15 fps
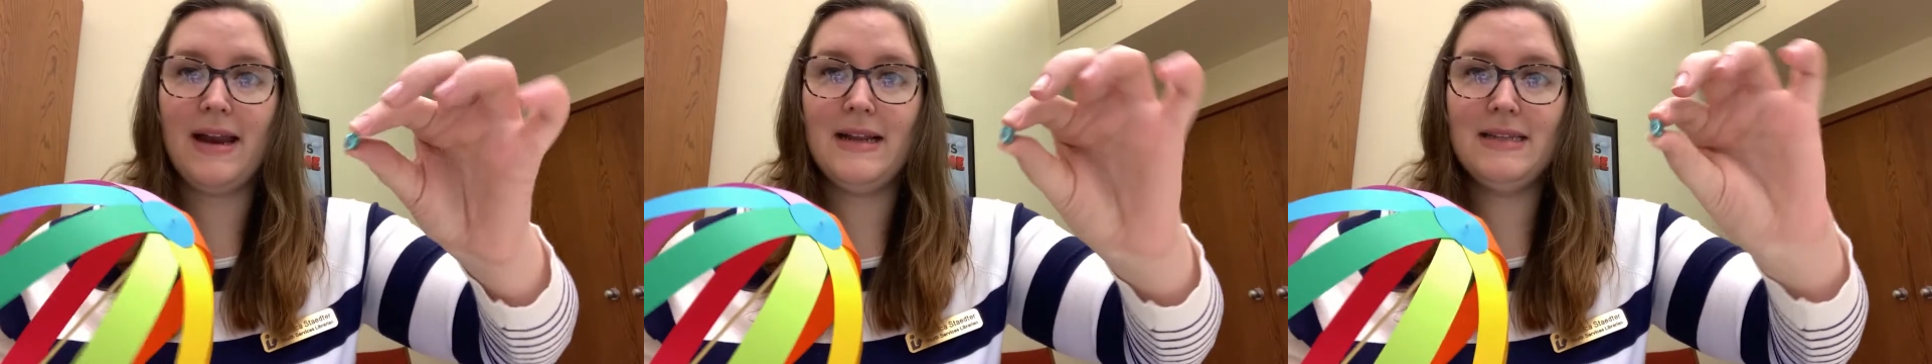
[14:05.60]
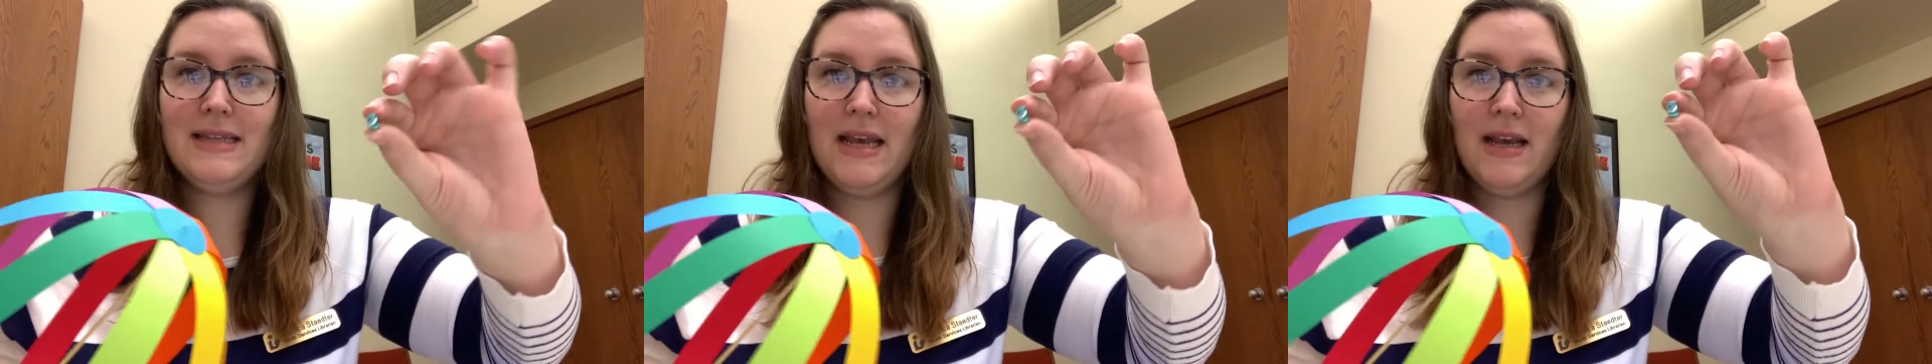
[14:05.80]

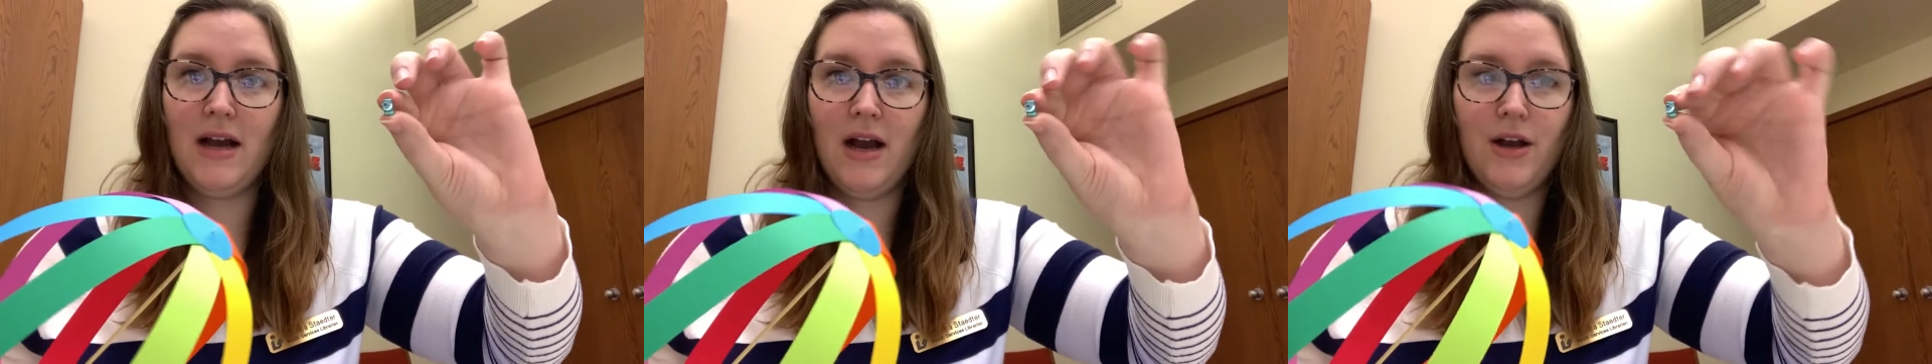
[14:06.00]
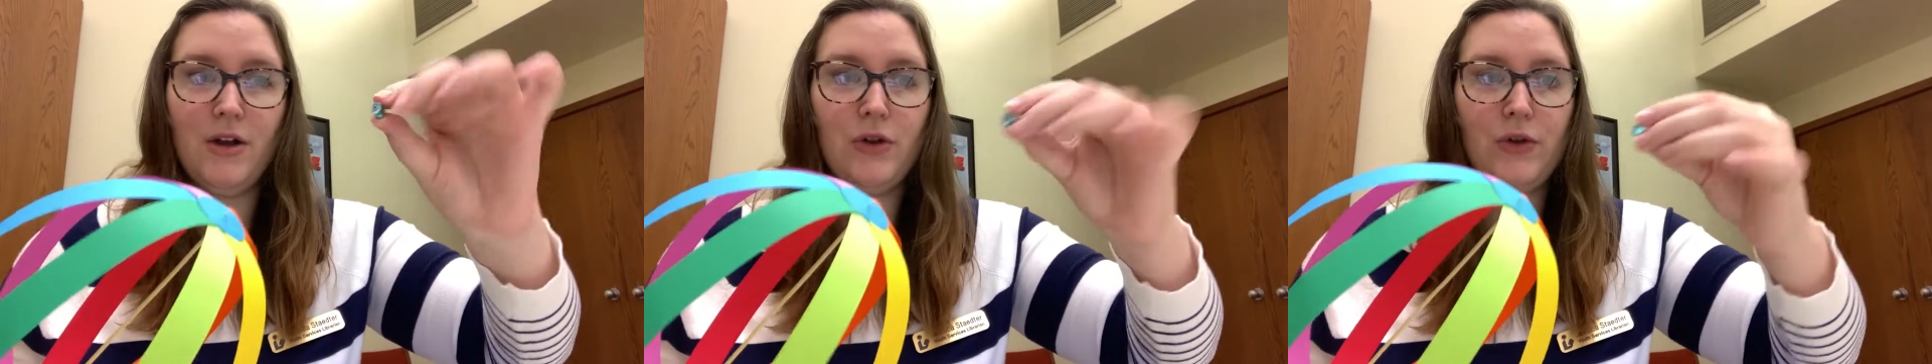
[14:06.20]
and take
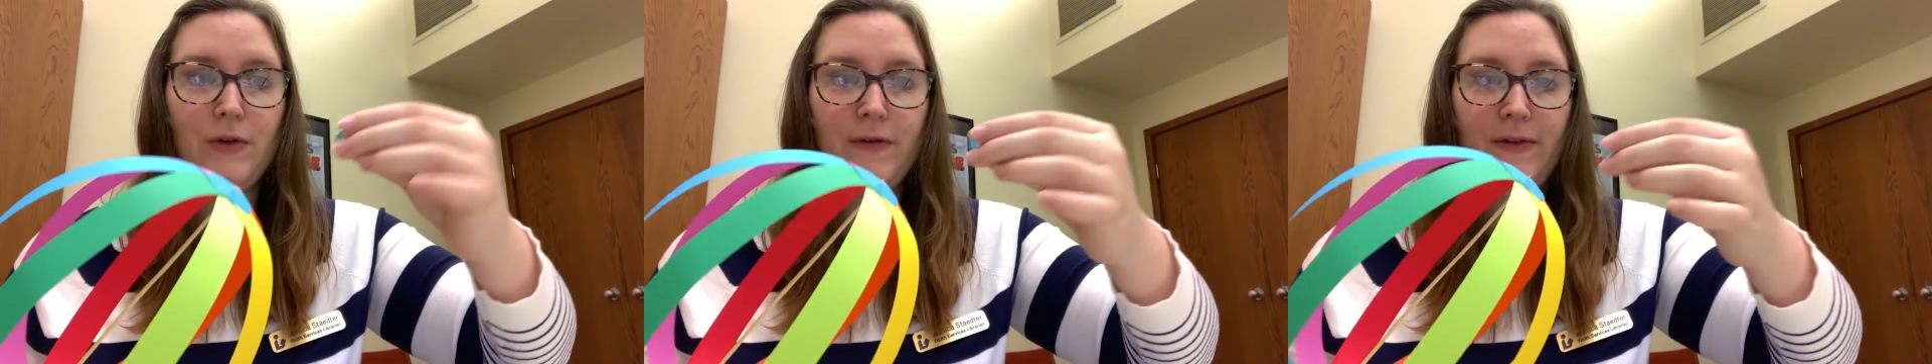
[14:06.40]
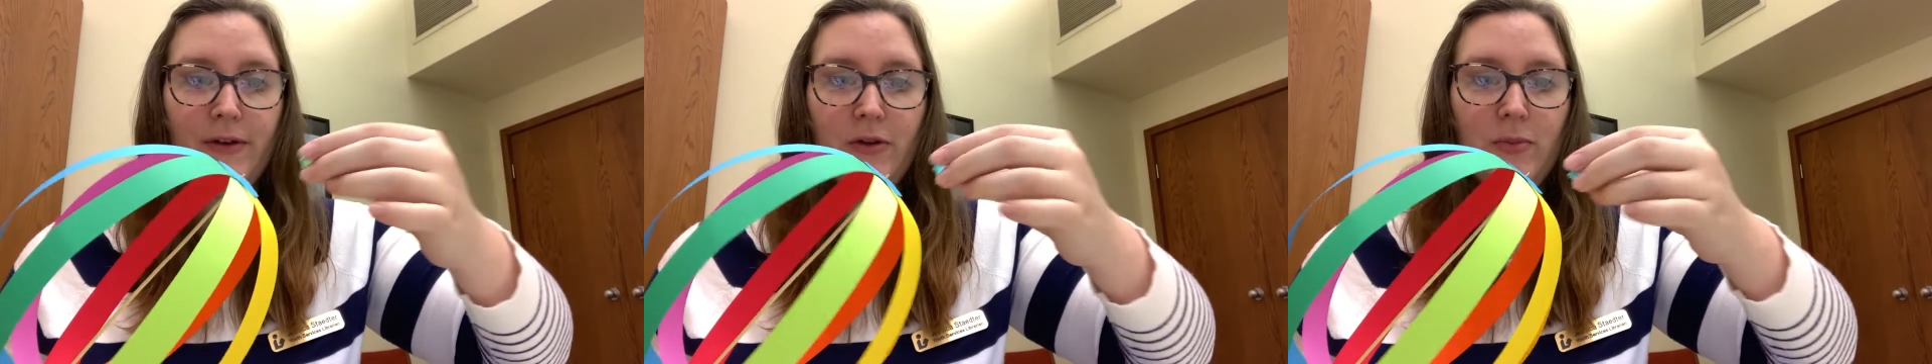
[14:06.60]
our
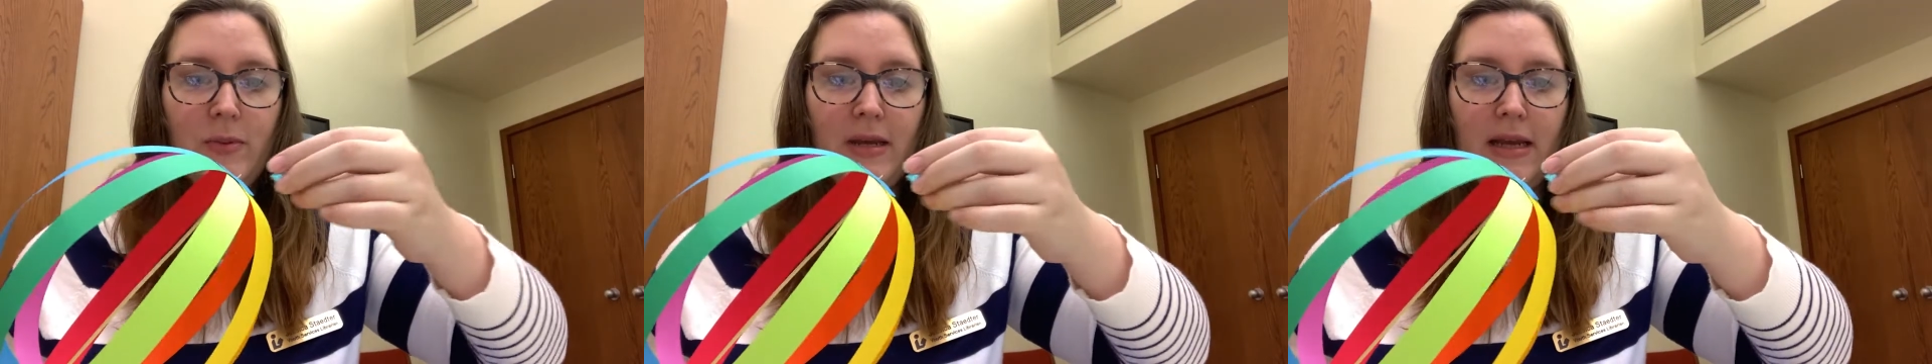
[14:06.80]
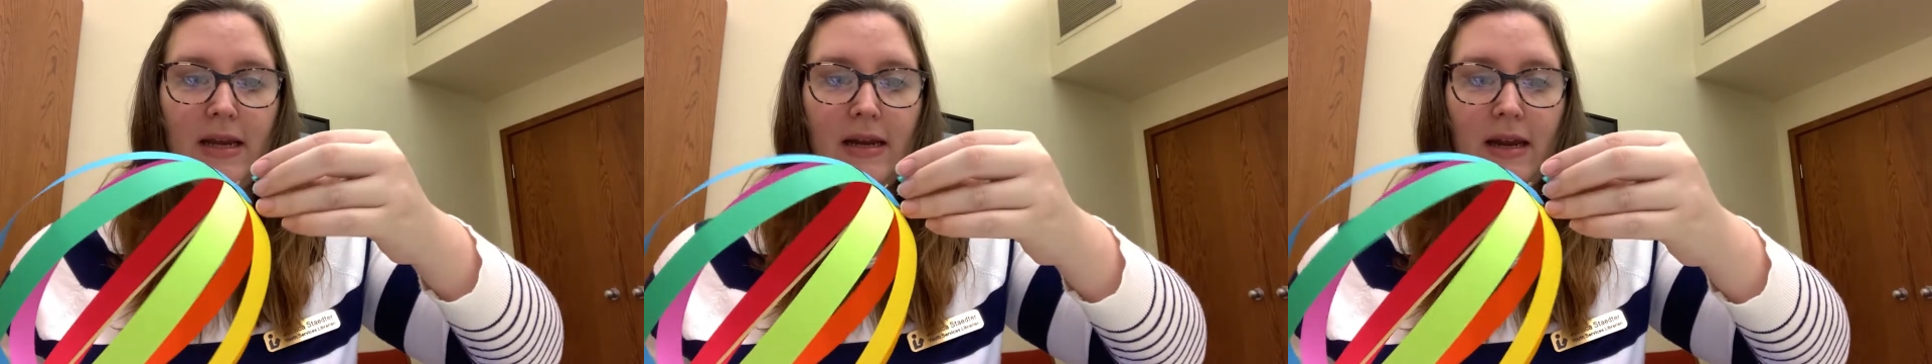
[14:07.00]
glue-filled
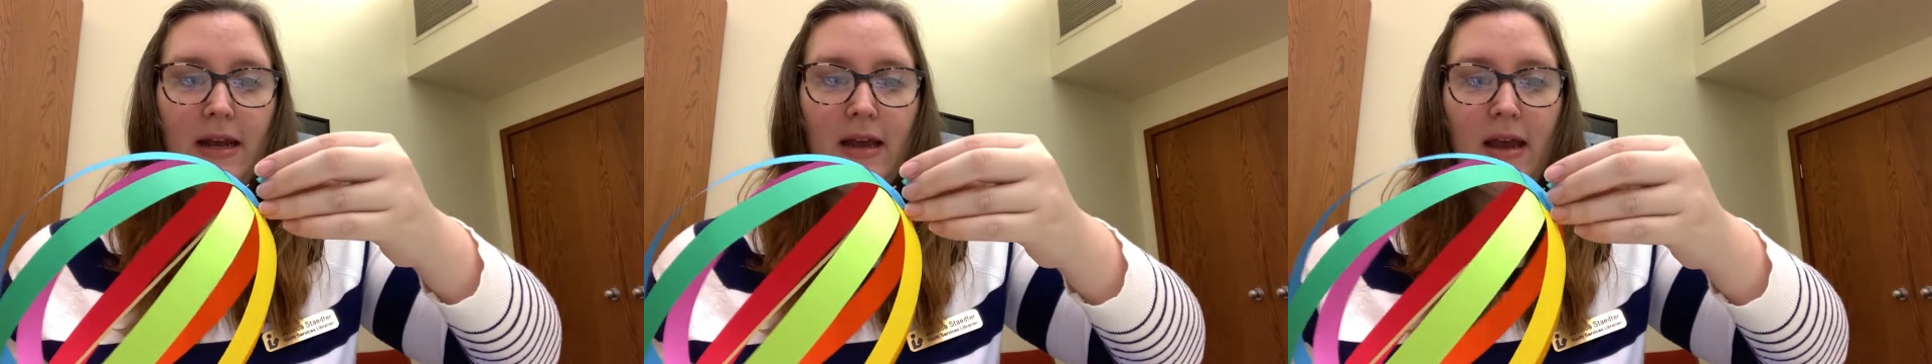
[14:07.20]
bead